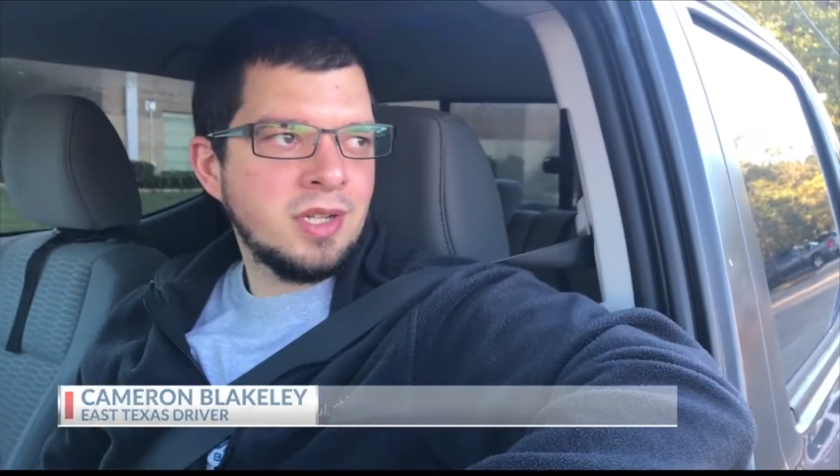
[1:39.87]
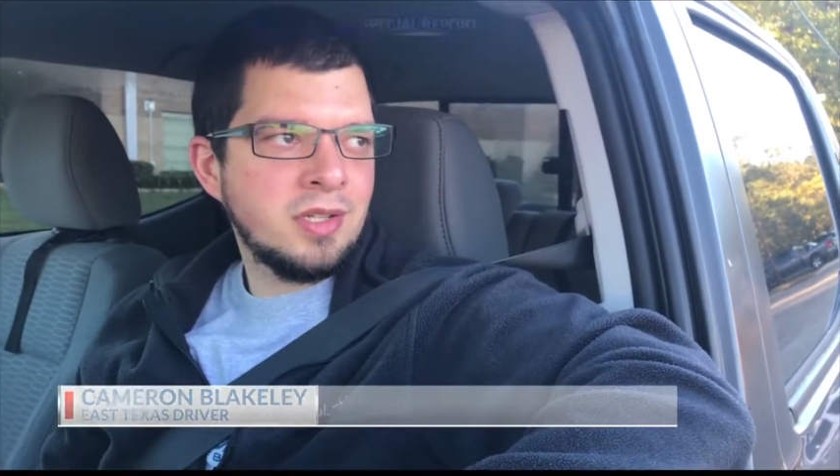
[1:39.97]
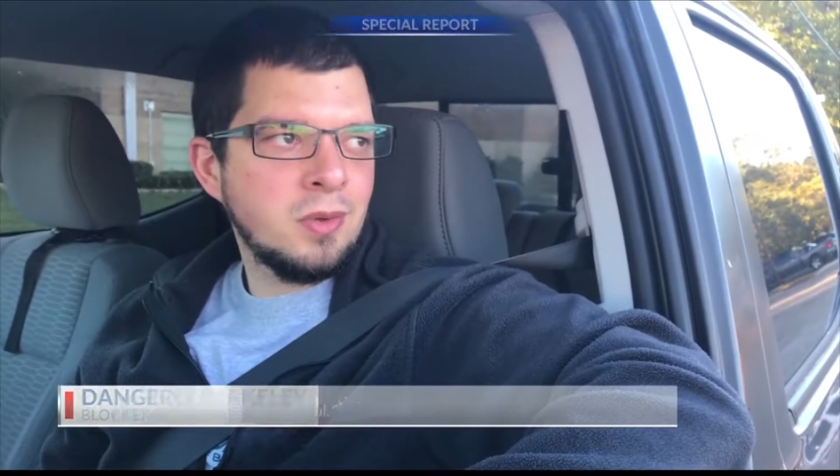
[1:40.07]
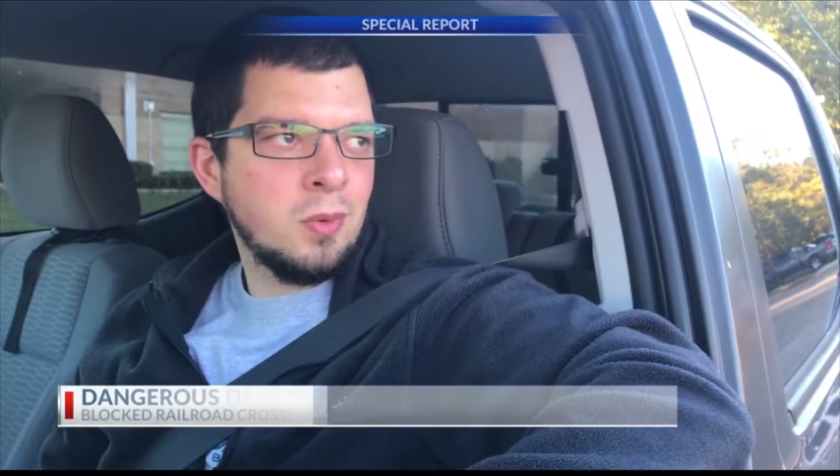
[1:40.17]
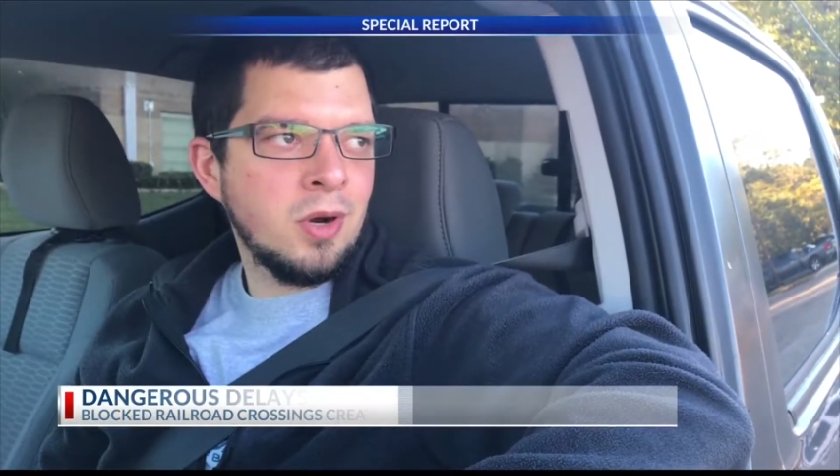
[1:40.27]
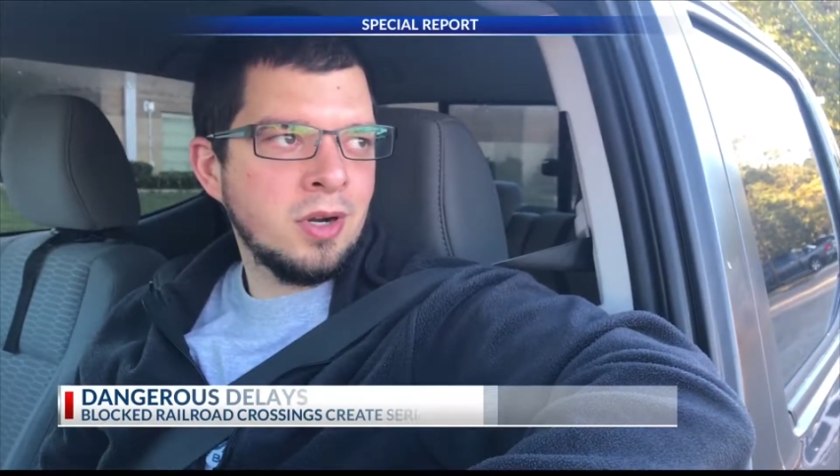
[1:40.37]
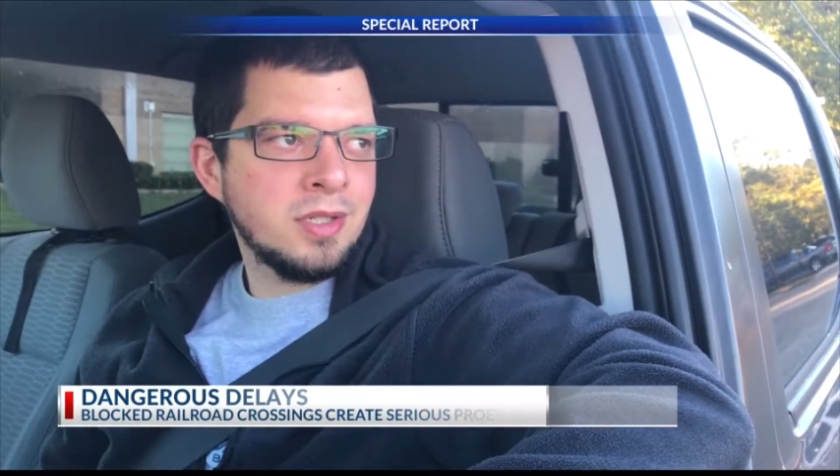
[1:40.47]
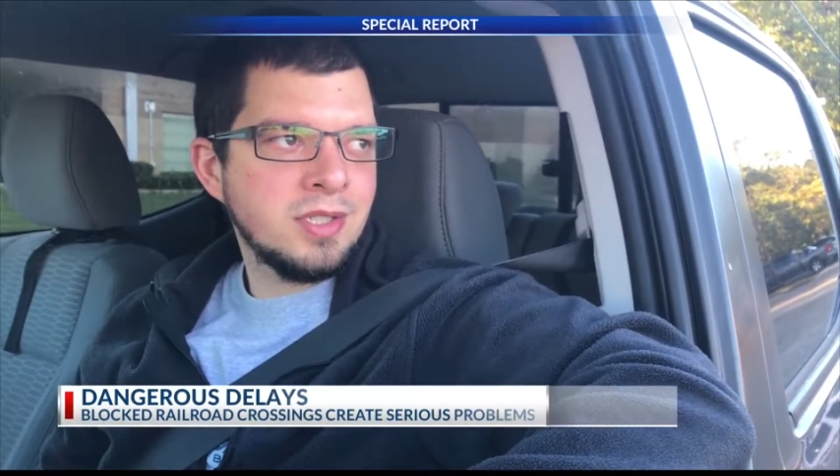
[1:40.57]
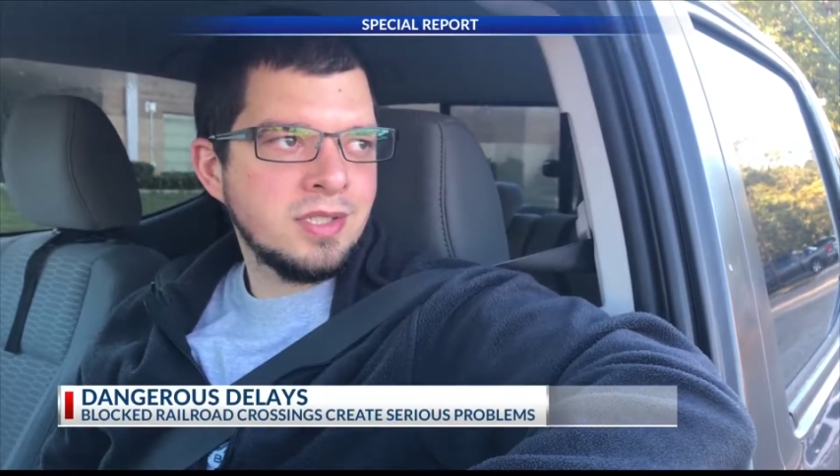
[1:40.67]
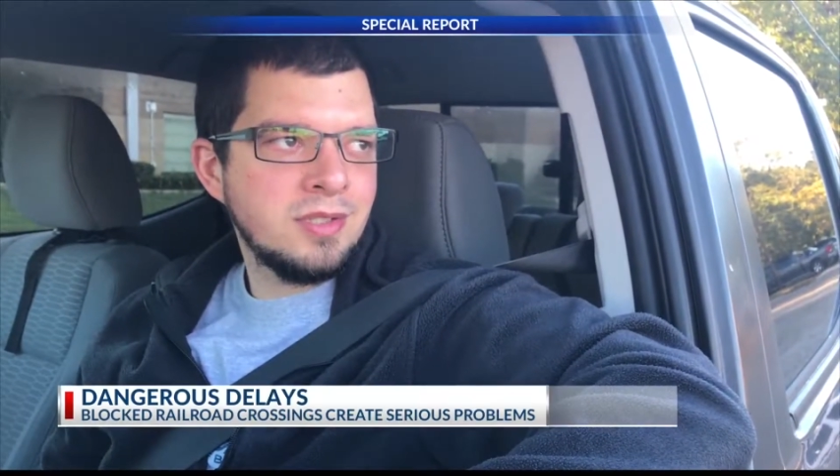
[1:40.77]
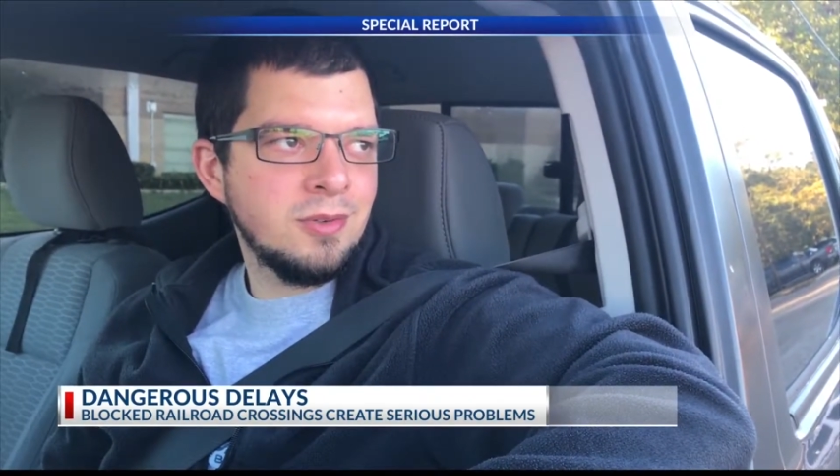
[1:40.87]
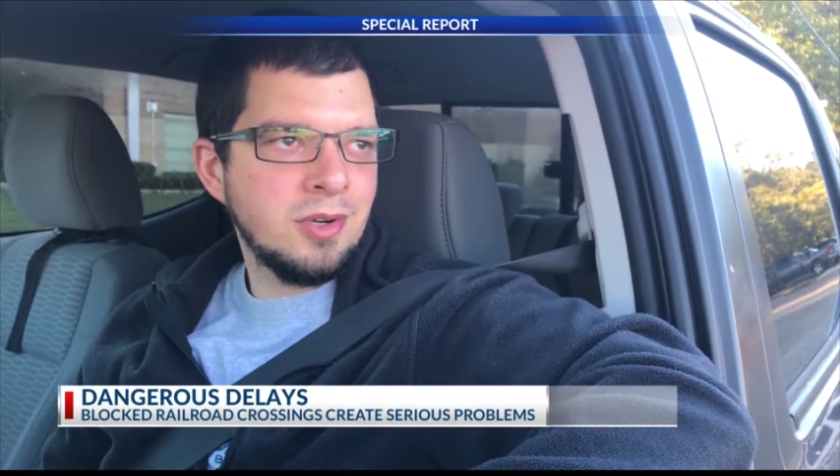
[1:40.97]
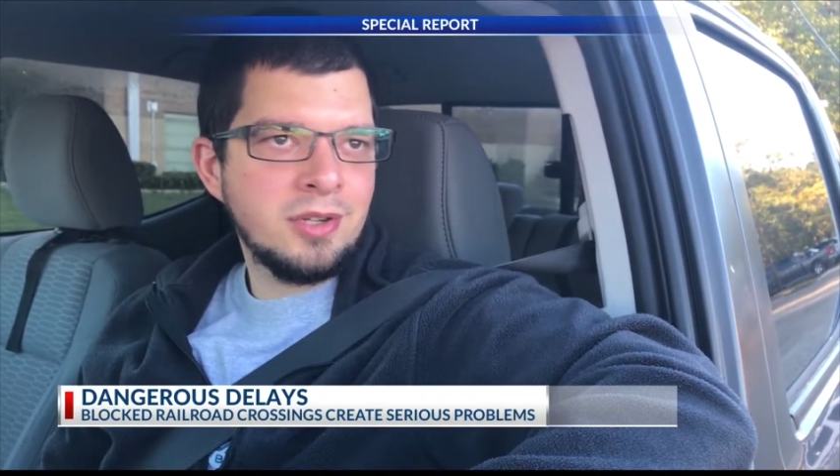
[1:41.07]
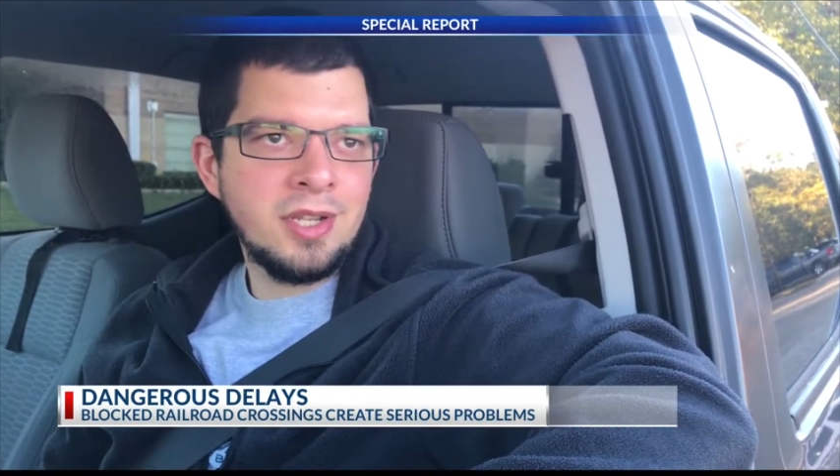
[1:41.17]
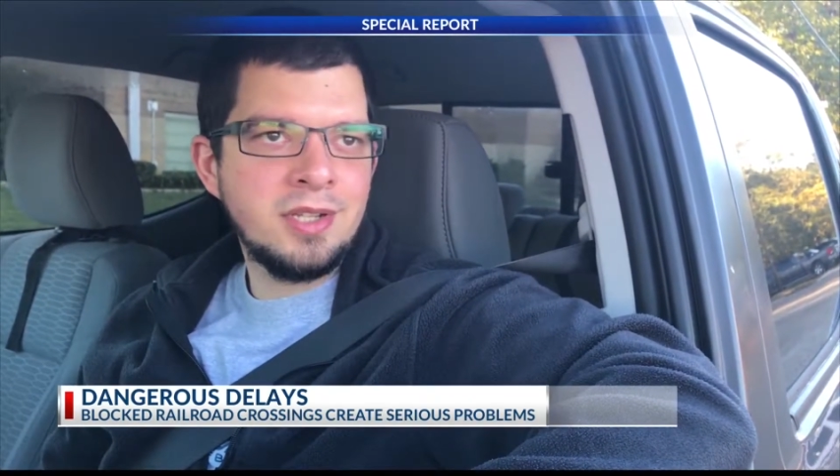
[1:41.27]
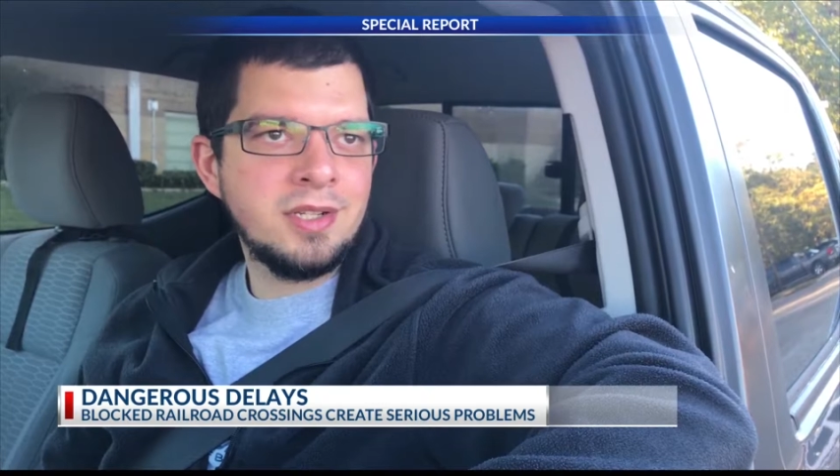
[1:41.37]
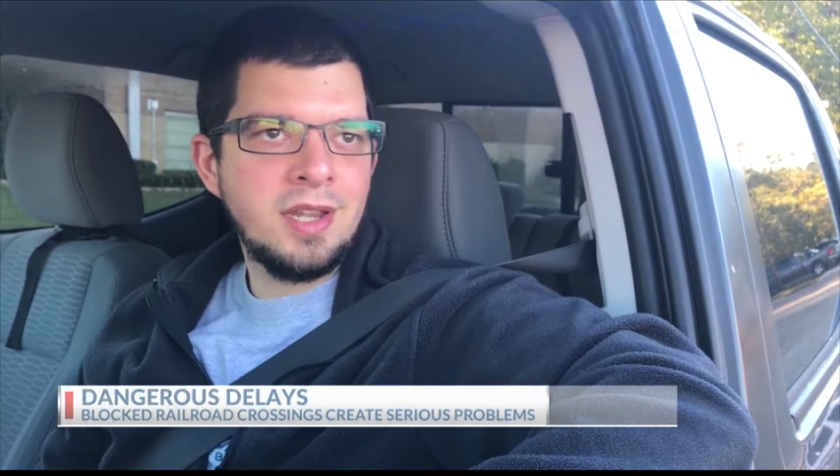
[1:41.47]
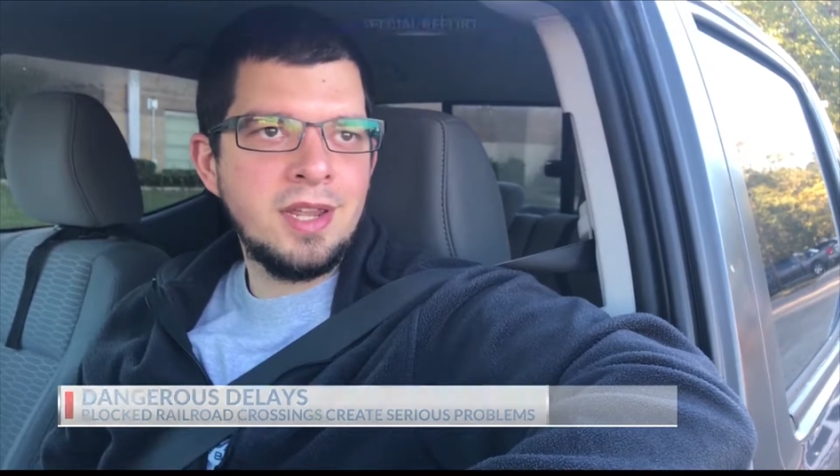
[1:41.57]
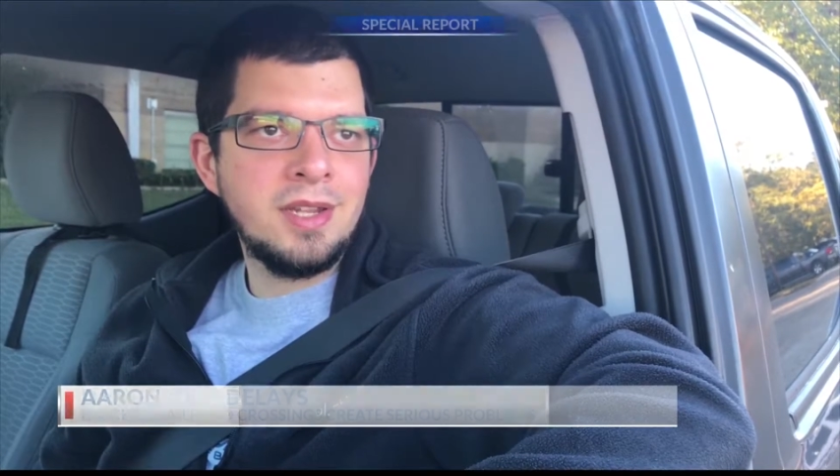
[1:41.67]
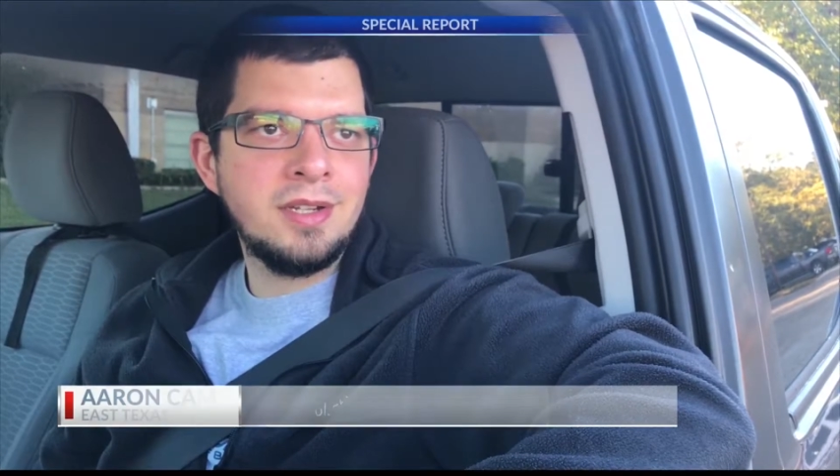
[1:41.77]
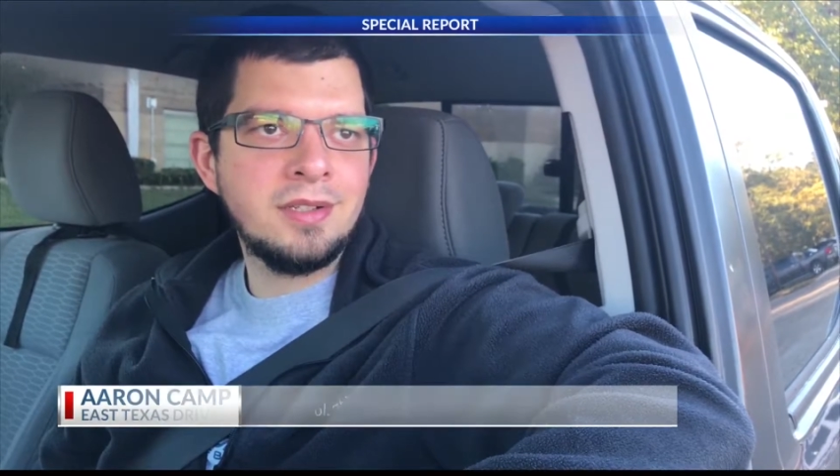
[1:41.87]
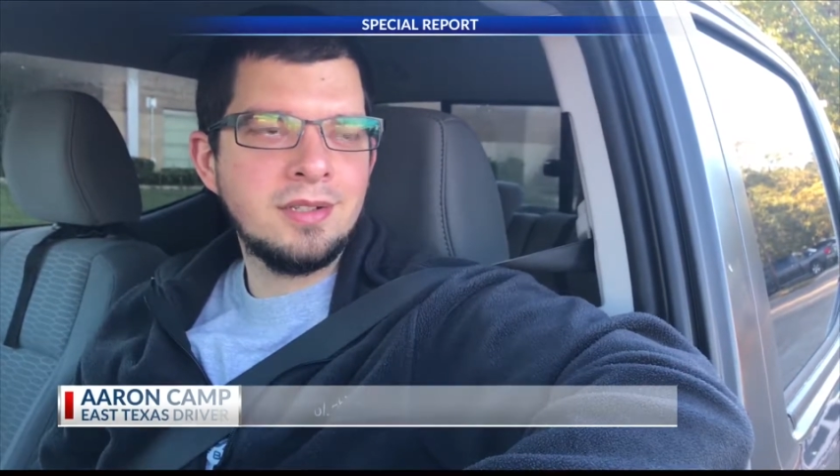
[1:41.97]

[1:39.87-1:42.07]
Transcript: to get to work, just doing our day to day.